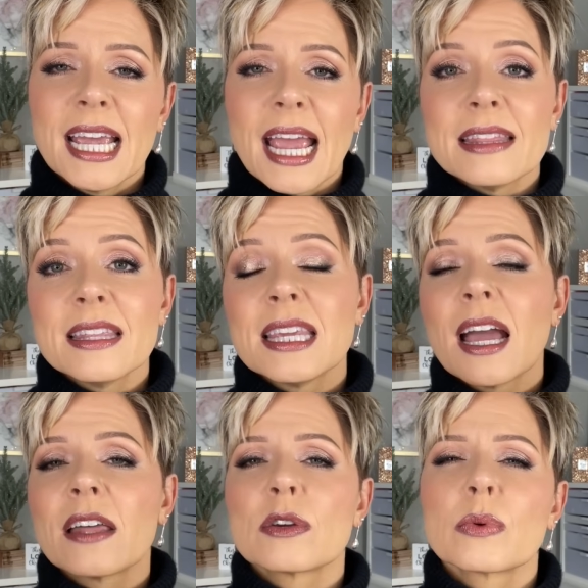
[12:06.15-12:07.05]
And then the
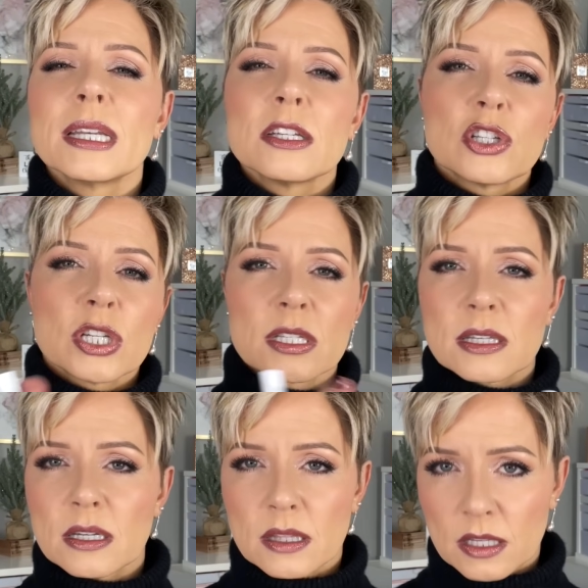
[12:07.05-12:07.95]
other one is
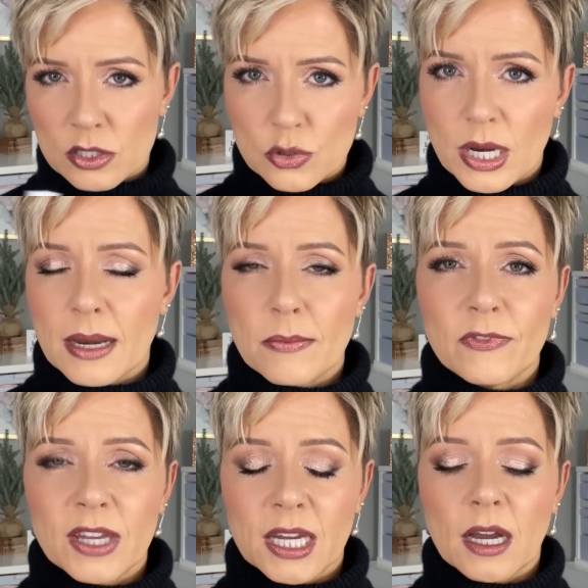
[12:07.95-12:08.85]
just the straight up
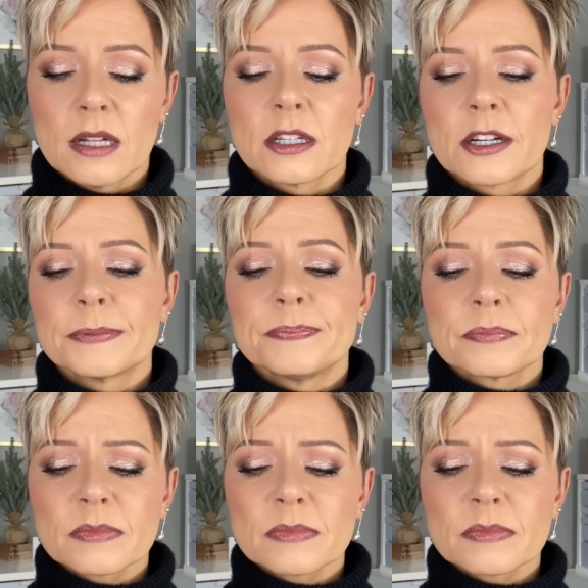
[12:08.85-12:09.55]
Fig color.